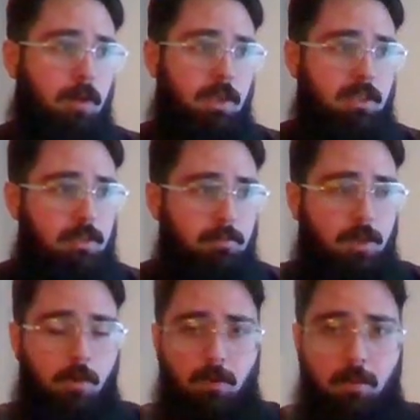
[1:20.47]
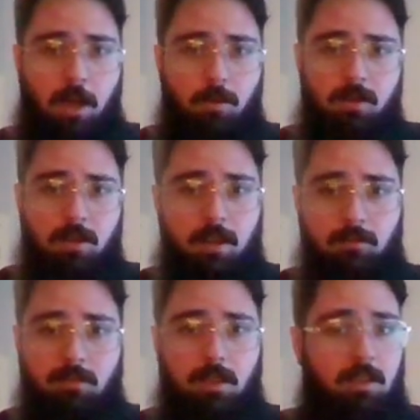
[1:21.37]
make something overpowered,
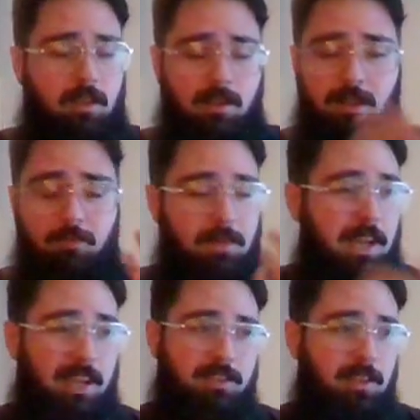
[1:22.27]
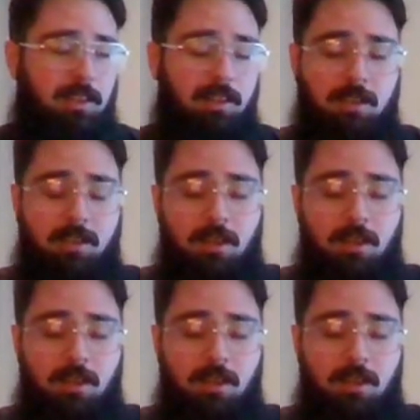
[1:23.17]
and that can even be accidentally.